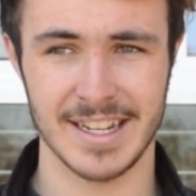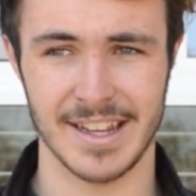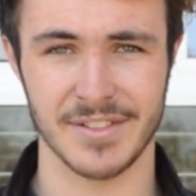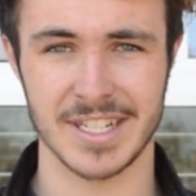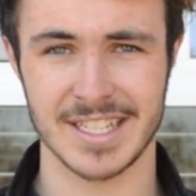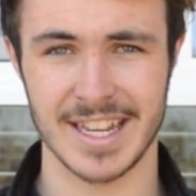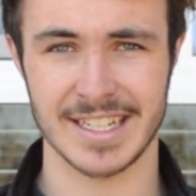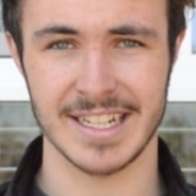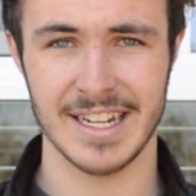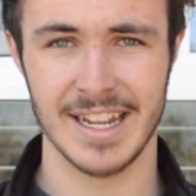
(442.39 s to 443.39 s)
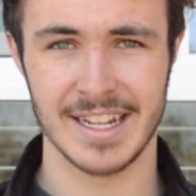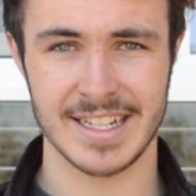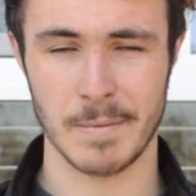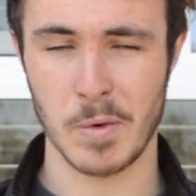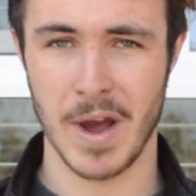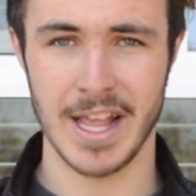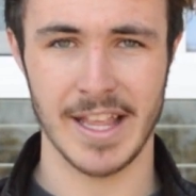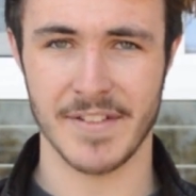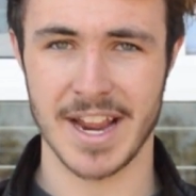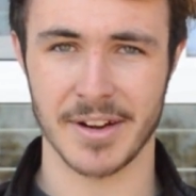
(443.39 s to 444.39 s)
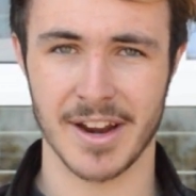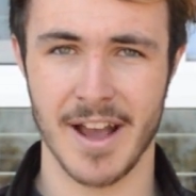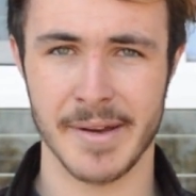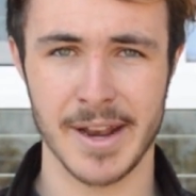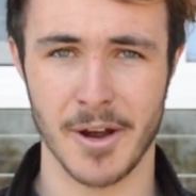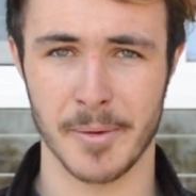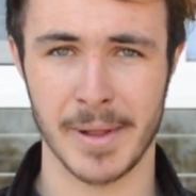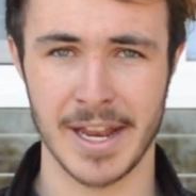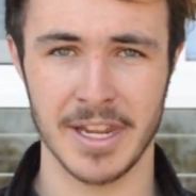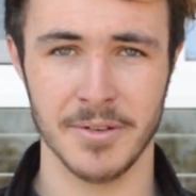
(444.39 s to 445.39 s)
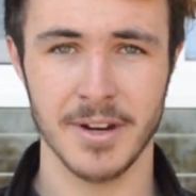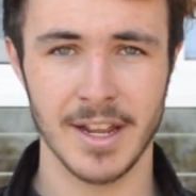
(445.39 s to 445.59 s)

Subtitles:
If you disliked it, tell me why, leave an angry comment, I'll reply to you.